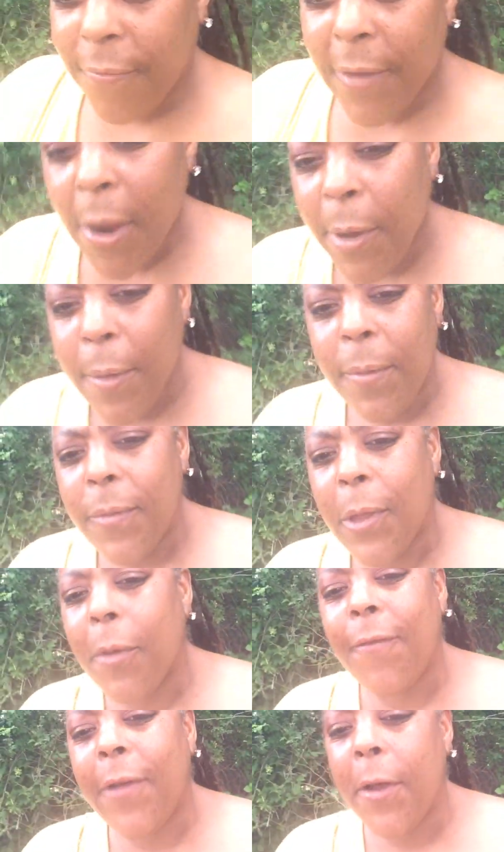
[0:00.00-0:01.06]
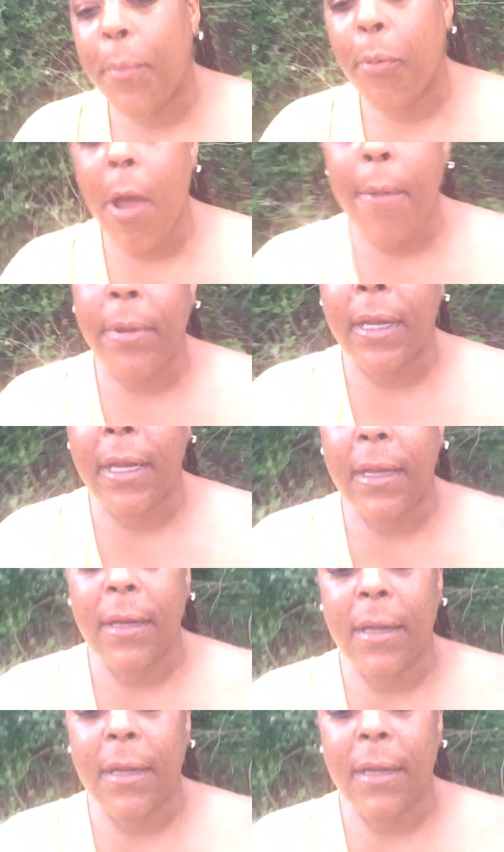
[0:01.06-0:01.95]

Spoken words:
there were very prominent